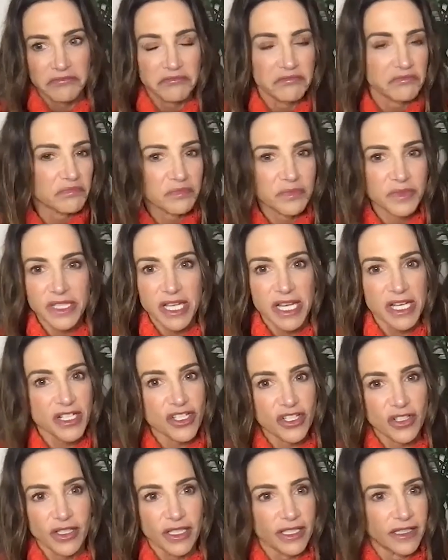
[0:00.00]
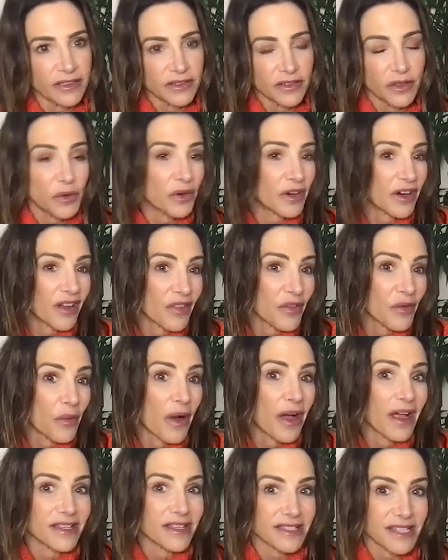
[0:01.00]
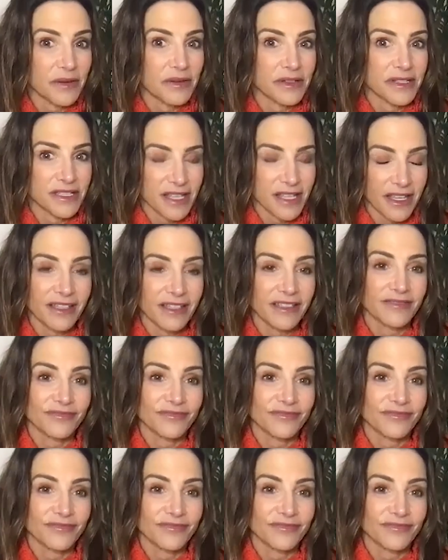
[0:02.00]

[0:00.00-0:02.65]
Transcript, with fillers: sexually or otherwise, I would say.